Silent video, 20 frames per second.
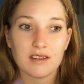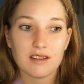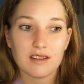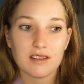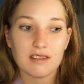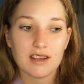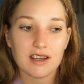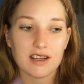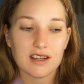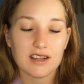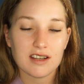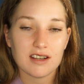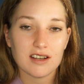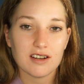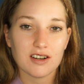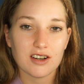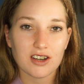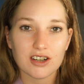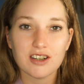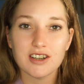they
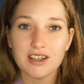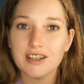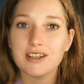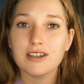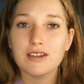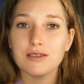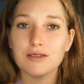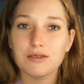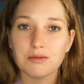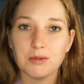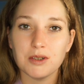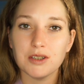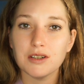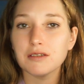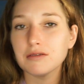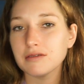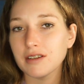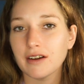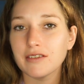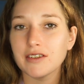are going to accuse me
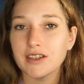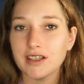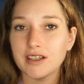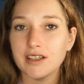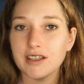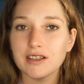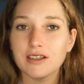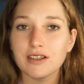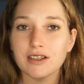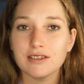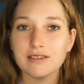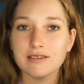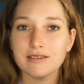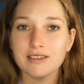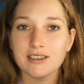of having an ego.